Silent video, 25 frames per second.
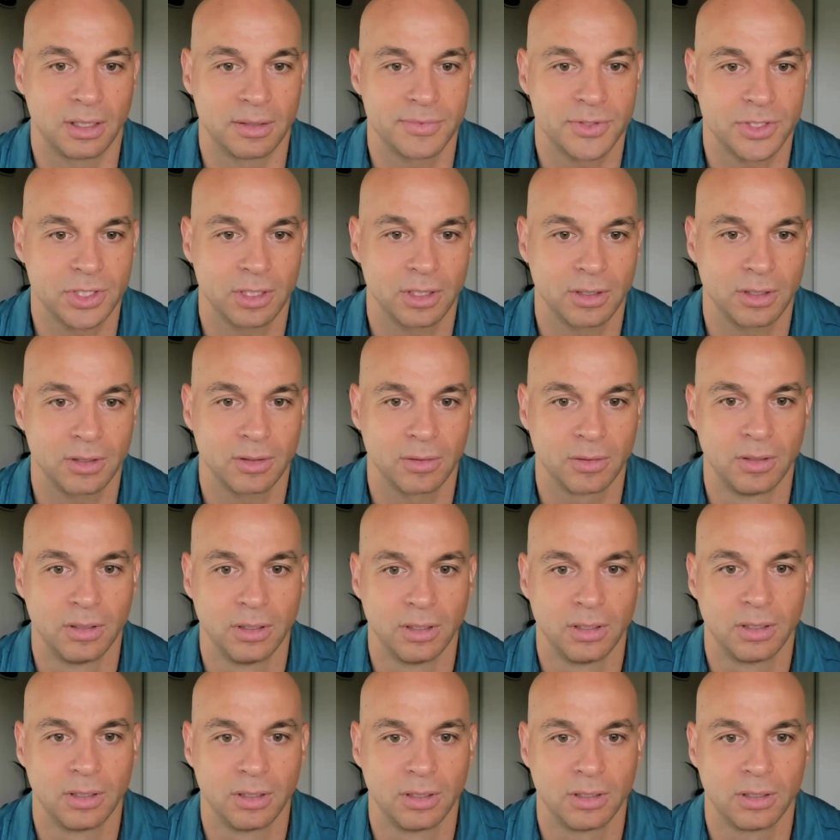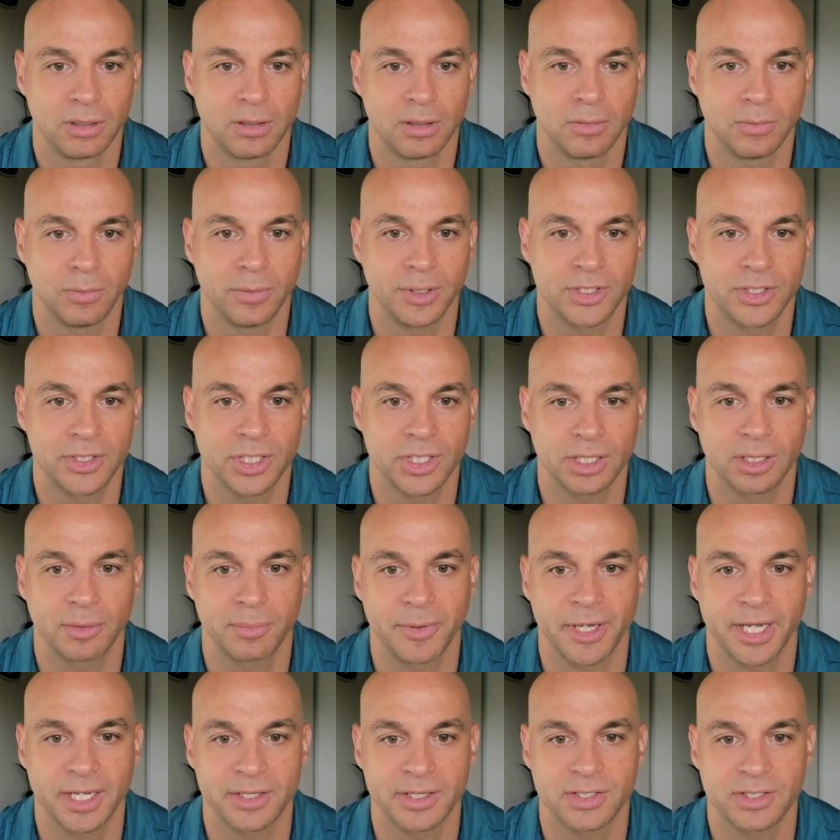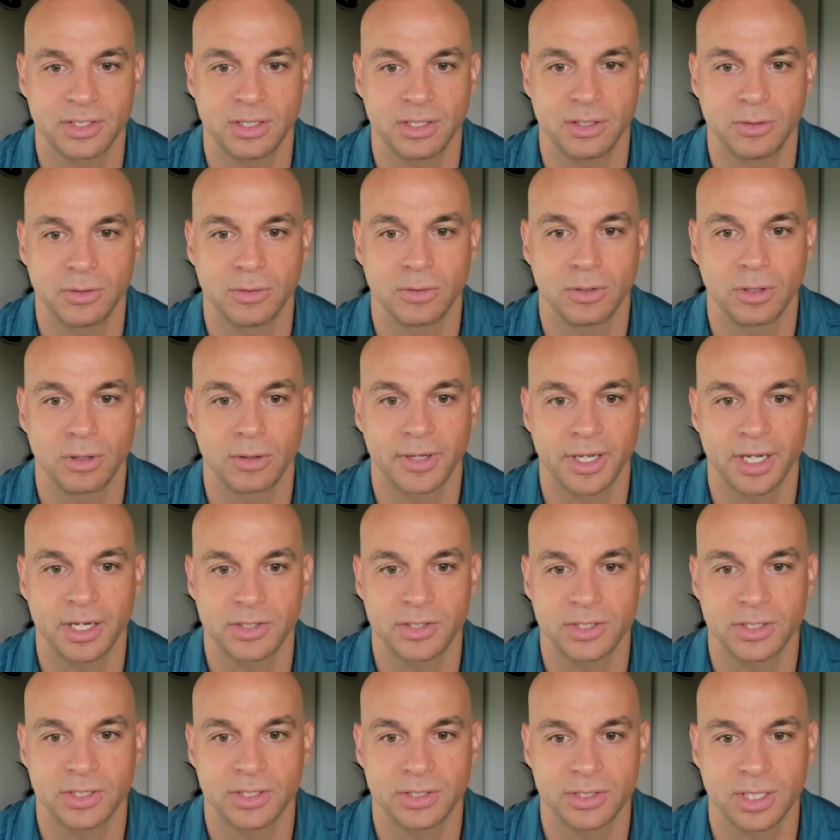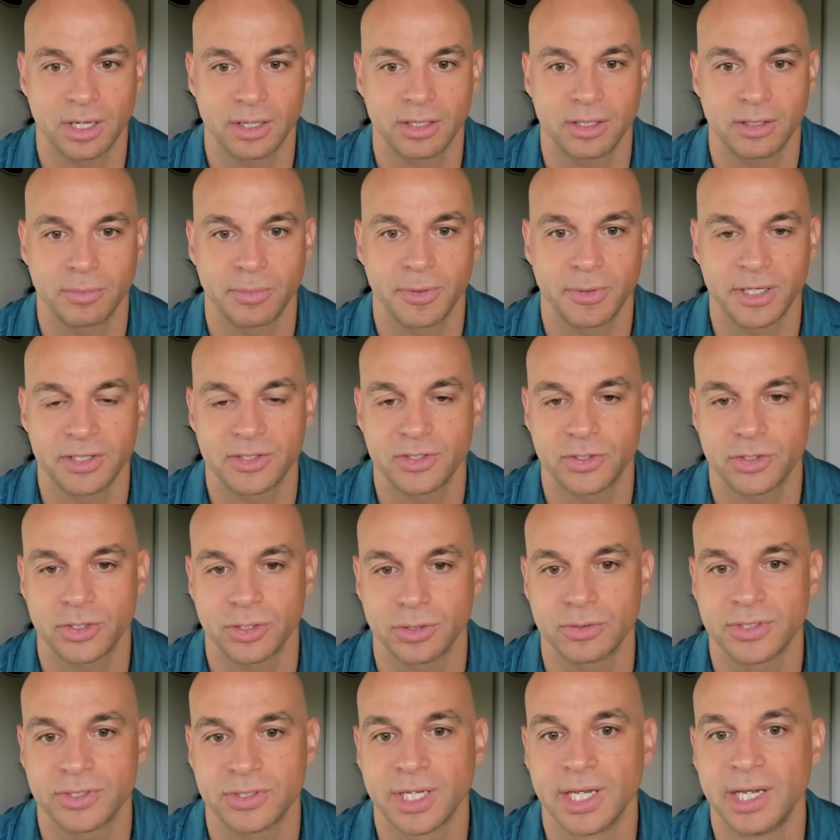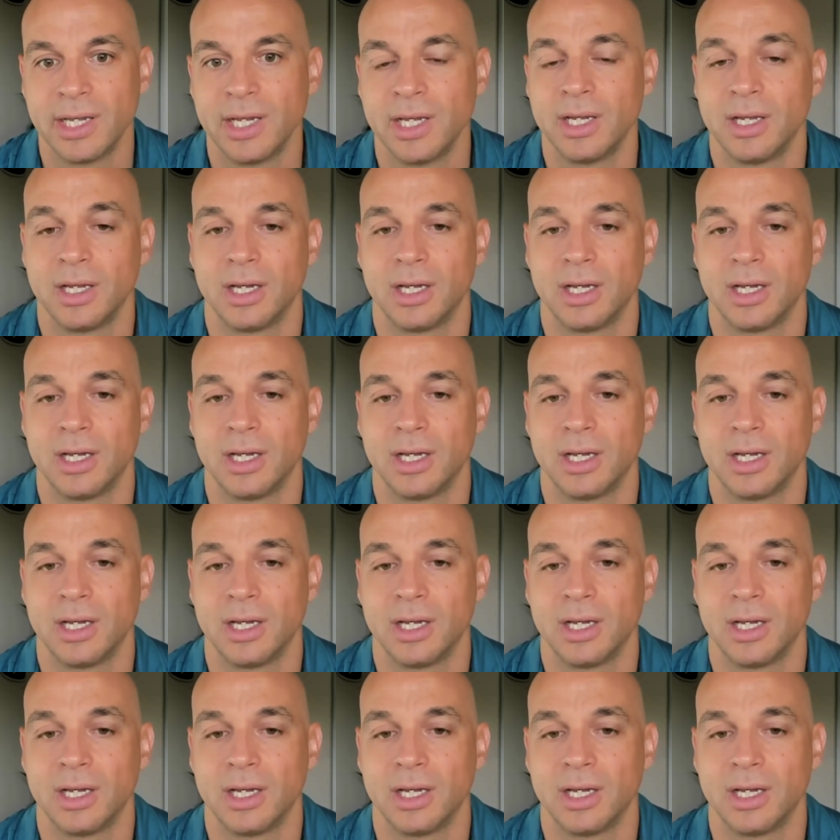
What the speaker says: So which are the best EU locations? How do you best choose?